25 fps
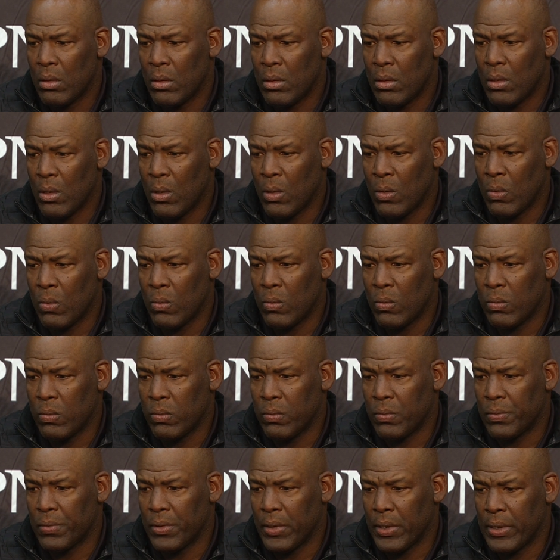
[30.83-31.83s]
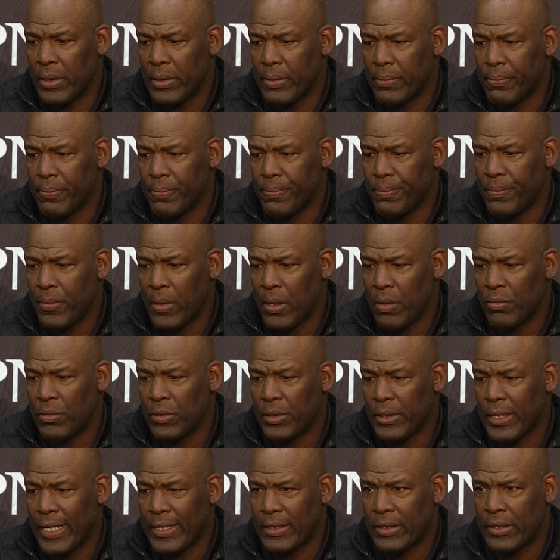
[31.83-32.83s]
You know, I
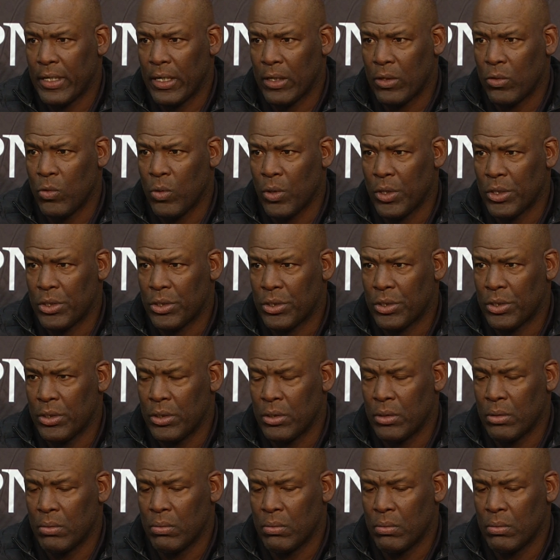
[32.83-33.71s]
was asked that question